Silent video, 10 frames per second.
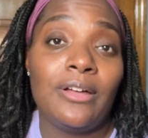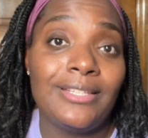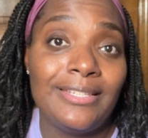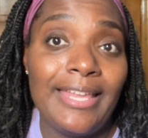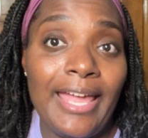
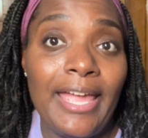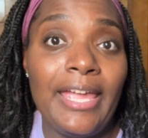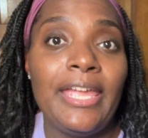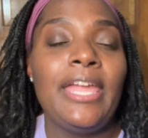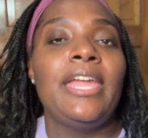the
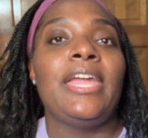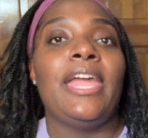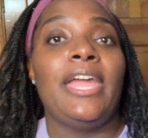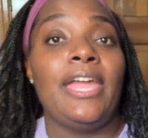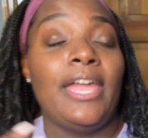day,
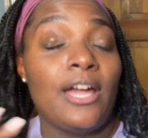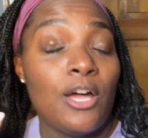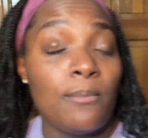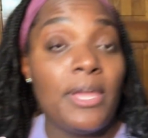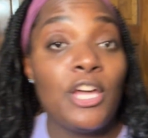
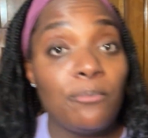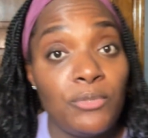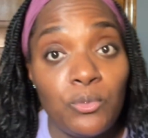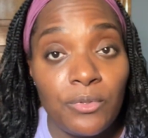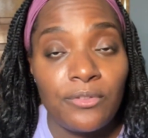help you with